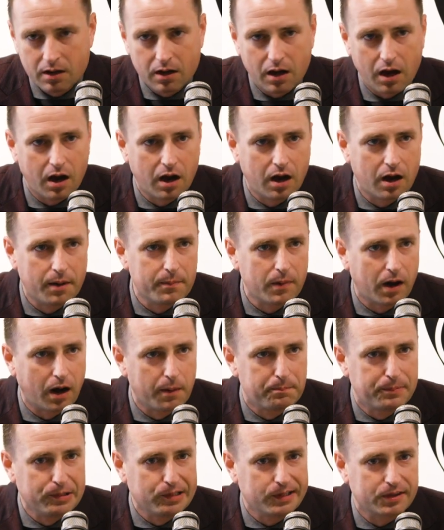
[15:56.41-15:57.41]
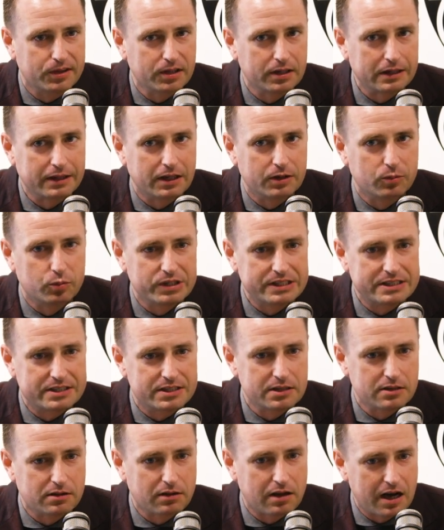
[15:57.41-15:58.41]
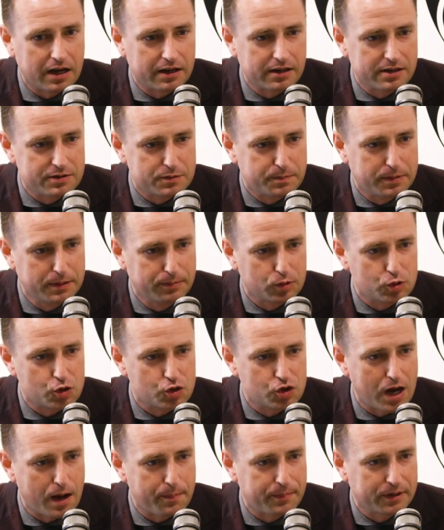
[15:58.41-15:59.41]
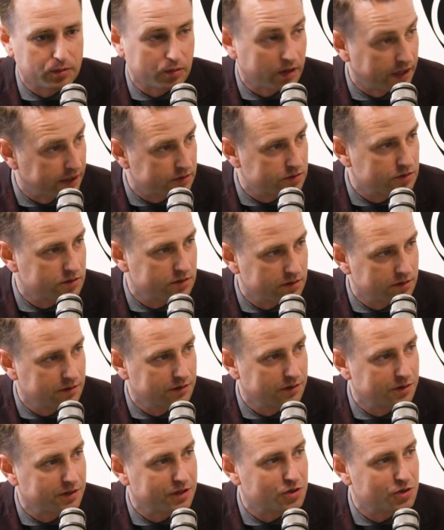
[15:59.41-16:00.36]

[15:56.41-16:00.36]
Um, a big thing that we see a lot is people shopping rates. Yes.